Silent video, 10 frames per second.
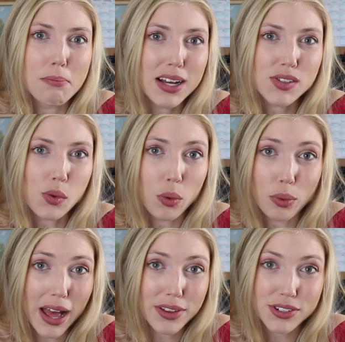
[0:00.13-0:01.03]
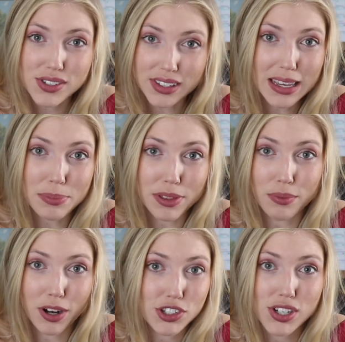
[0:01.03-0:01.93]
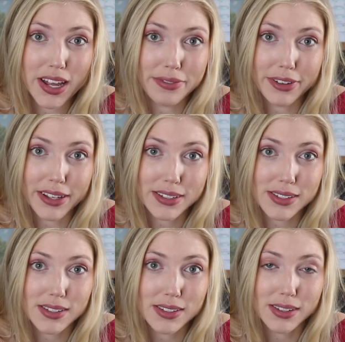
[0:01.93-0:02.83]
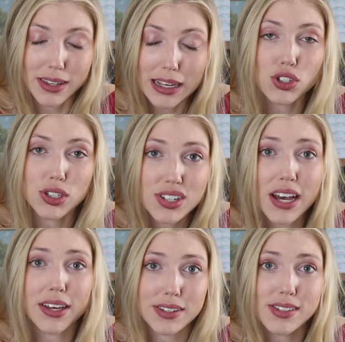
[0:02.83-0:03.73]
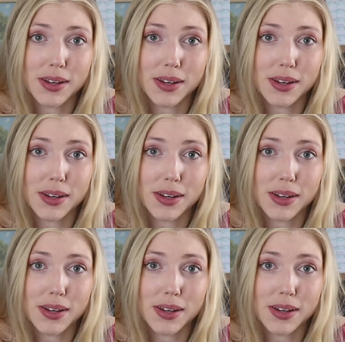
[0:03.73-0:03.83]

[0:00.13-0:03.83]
Musk would rather sleep than watch Netflix. That should tell you